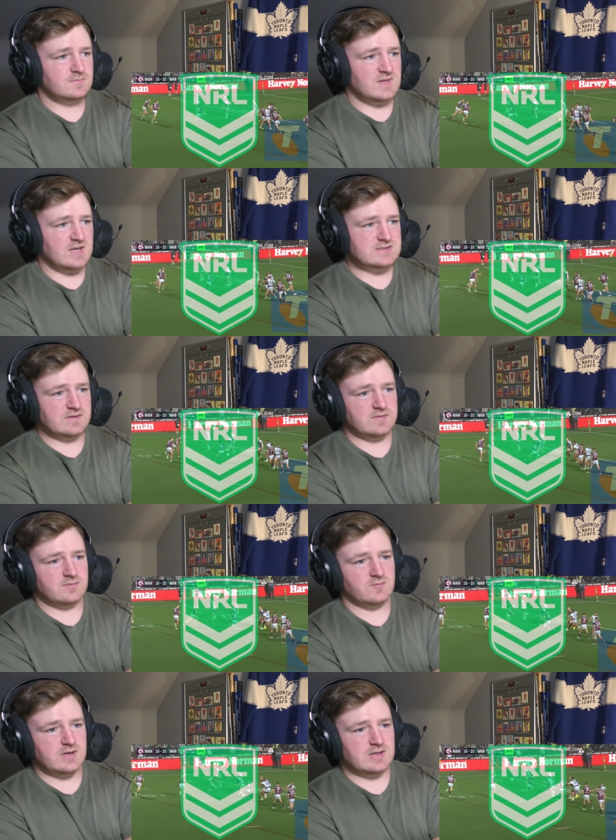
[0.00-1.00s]
Yeah, it's
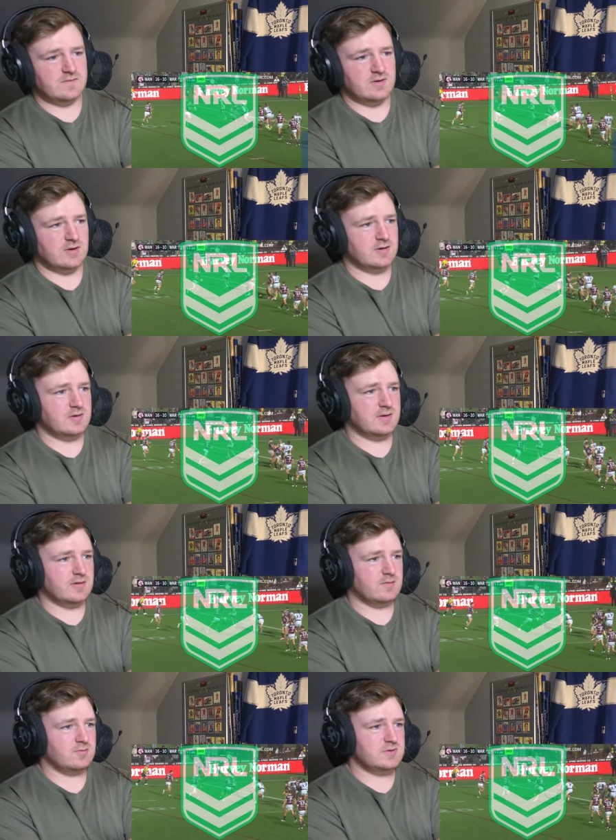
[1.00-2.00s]
even raining even harder
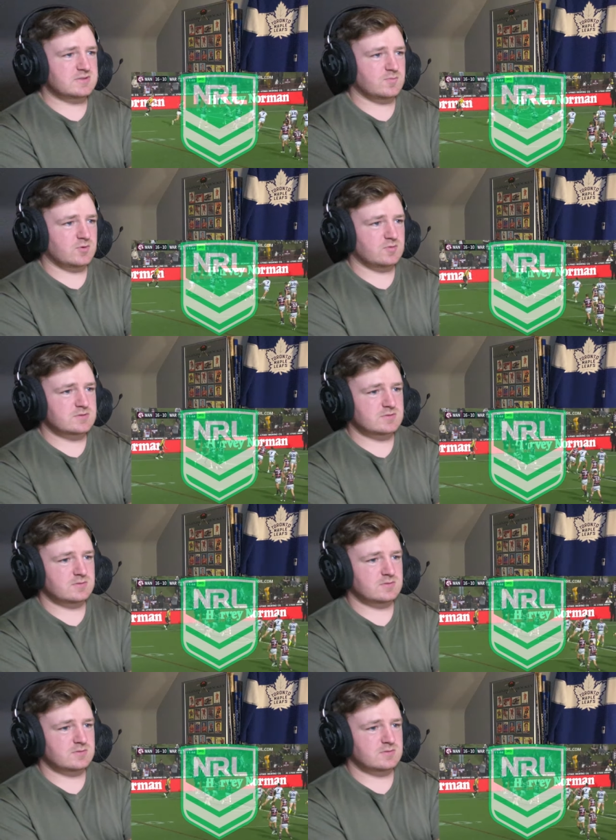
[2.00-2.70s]
now. Holy smokes.